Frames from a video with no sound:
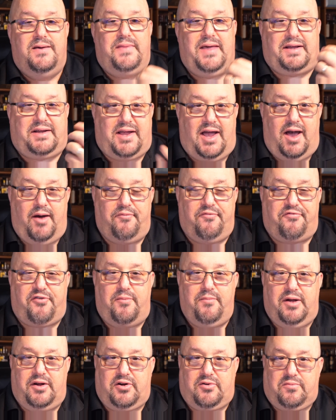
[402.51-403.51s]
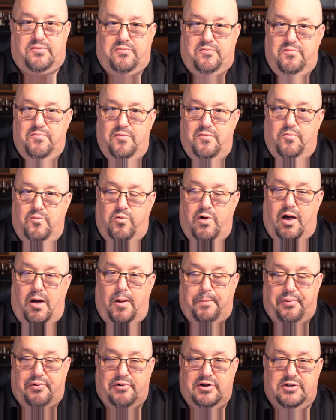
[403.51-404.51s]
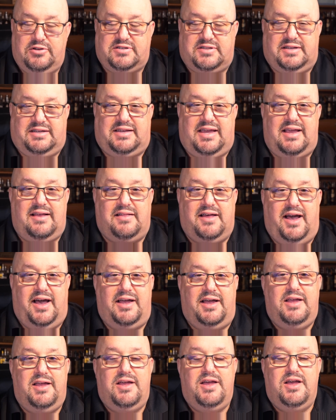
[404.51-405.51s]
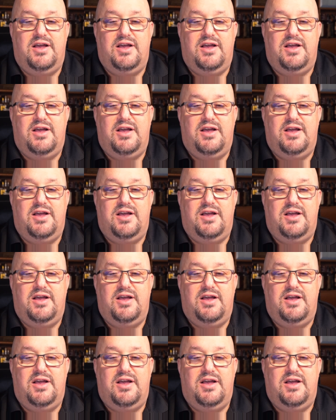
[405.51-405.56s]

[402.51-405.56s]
that come from a well-produced tequila.